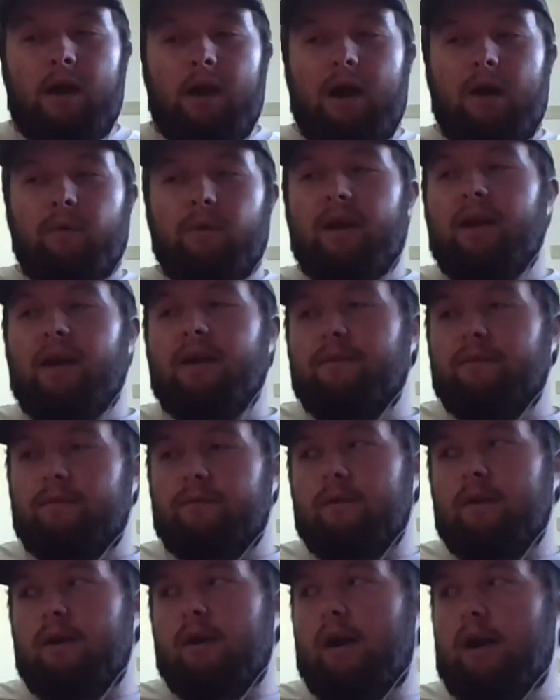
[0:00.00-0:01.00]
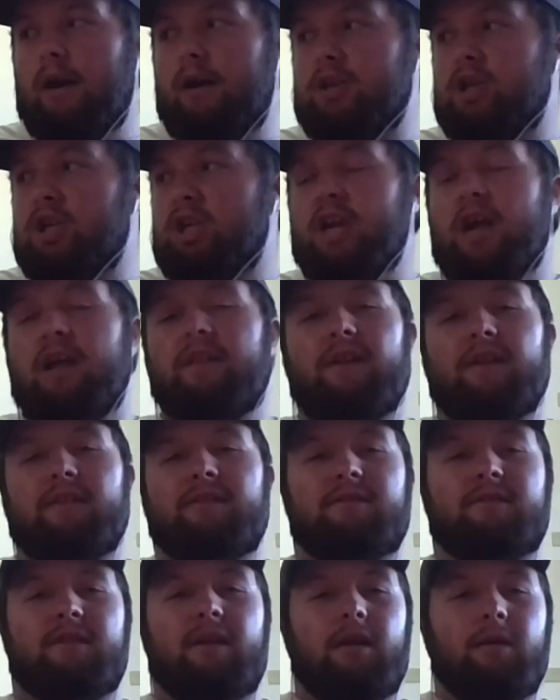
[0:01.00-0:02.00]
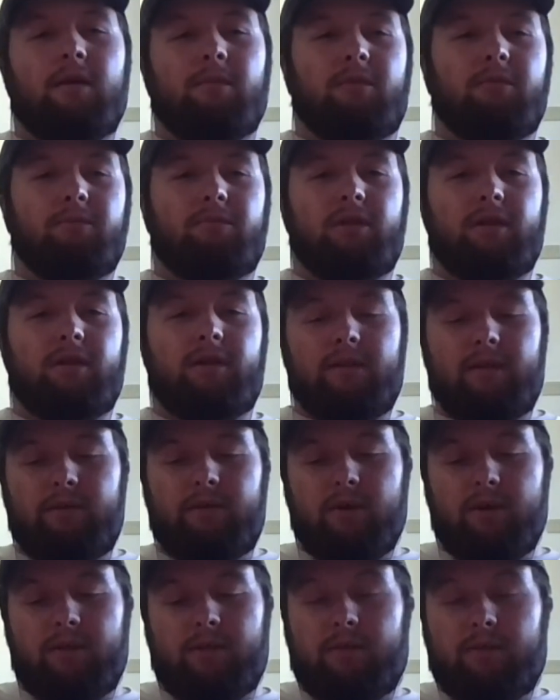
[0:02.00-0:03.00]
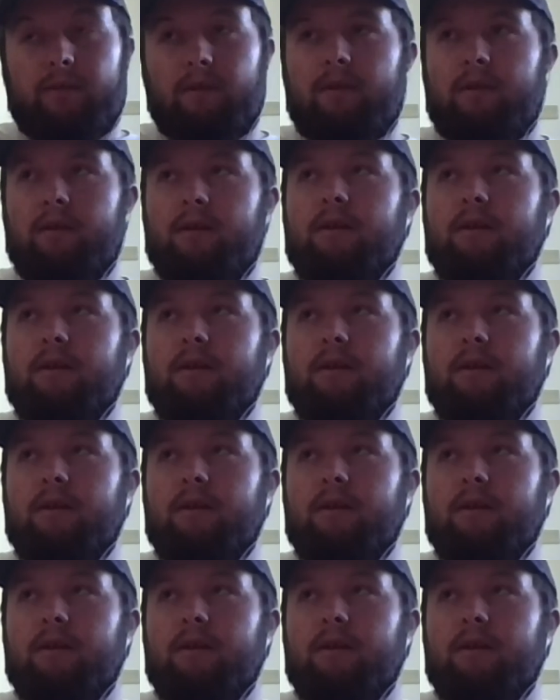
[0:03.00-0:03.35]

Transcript: Uh, we have a shed that's set up completely with